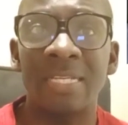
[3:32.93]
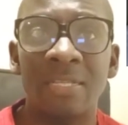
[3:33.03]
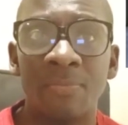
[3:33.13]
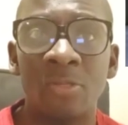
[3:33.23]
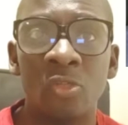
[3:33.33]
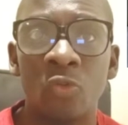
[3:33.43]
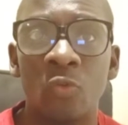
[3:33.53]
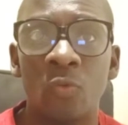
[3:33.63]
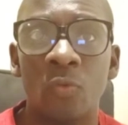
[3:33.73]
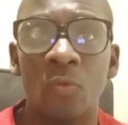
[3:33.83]
are supposed to
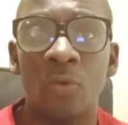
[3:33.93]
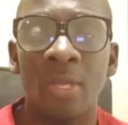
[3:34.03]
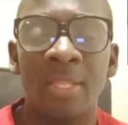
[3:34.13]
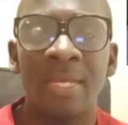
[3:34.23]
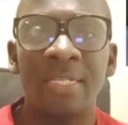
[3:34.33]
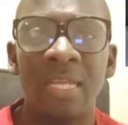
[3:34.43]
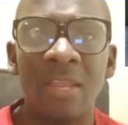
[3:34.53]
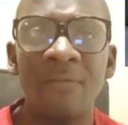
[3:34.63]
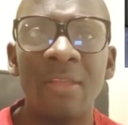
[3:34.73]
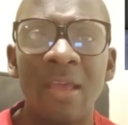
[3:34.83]
do. That
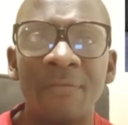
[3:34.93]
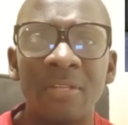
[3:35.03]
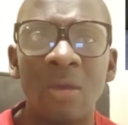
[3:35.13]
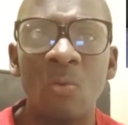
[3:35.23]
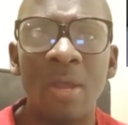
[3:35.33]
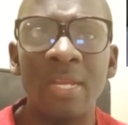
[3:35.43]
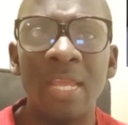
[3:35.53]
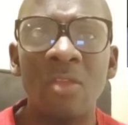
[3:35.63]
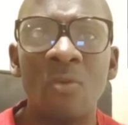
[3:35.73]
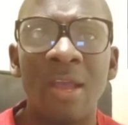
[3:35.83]
every after 1
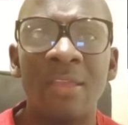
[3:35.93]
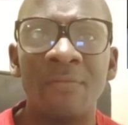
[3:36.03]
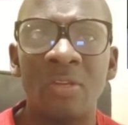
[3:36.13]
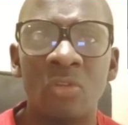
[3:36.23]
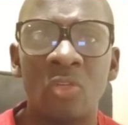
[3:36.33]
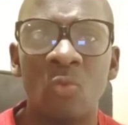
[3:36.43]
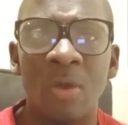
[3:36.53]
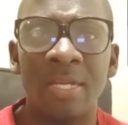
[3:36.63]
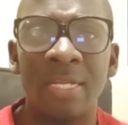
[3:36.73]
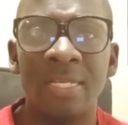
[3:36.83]
year, you are given
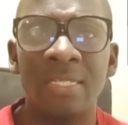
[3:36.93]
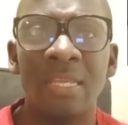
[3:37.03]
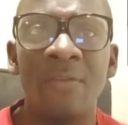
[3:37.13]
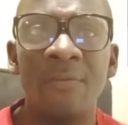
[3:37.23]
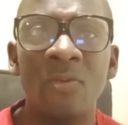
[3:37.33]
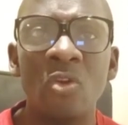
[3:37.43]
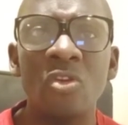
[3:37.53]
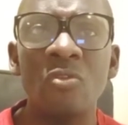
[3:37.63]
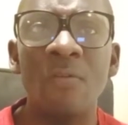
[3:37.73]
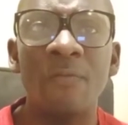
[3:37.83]
21 days. If you
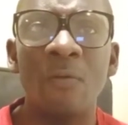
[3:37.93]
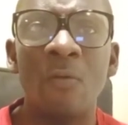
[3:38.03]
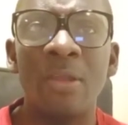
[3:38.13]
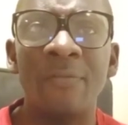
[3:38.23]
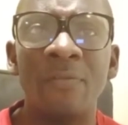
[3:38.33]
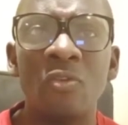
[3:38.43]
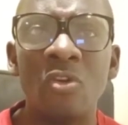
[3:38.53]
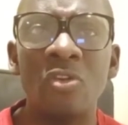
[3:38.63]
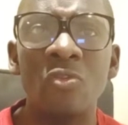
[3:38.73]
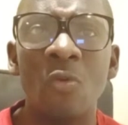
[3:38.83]
don't go
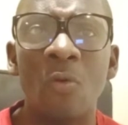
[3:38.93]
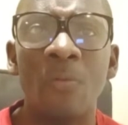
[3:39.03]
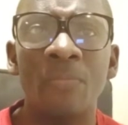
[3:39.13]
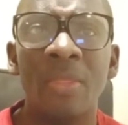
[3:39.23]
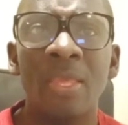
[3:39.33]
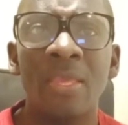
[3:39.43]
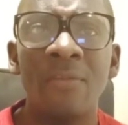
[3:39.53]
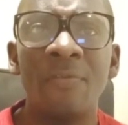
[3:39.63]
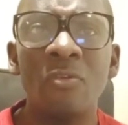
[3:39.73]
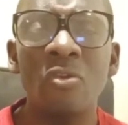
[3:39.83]
for
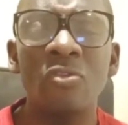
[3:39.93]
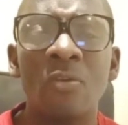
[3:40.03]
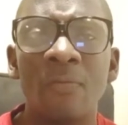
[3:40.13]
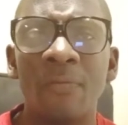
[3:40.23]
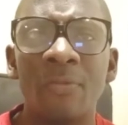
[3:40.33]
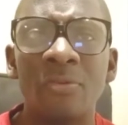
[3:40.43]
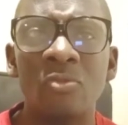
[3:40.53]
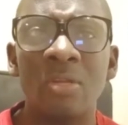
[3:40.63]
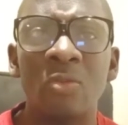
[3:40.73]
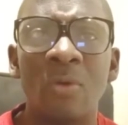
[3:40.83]
those
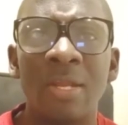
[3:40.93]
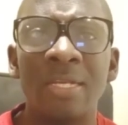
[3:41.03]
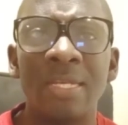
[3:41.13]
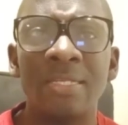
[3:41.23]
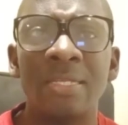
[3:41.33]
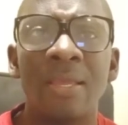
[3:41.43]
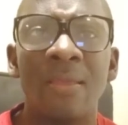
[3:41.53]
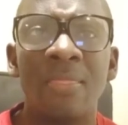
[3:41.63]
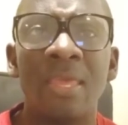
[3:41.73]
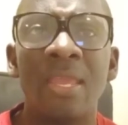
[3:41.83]
21 days,
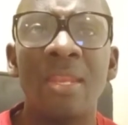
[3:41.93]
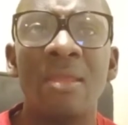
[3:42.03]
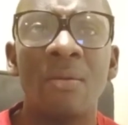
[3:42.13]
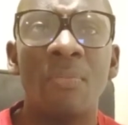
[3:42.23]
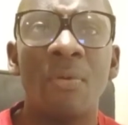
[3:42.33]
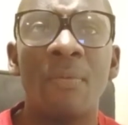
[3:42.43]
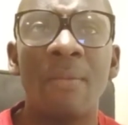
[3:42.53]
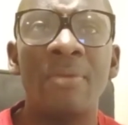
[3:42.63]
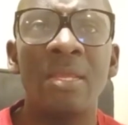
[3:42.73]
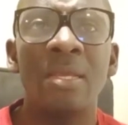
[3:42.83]
then
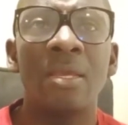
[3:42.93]
probably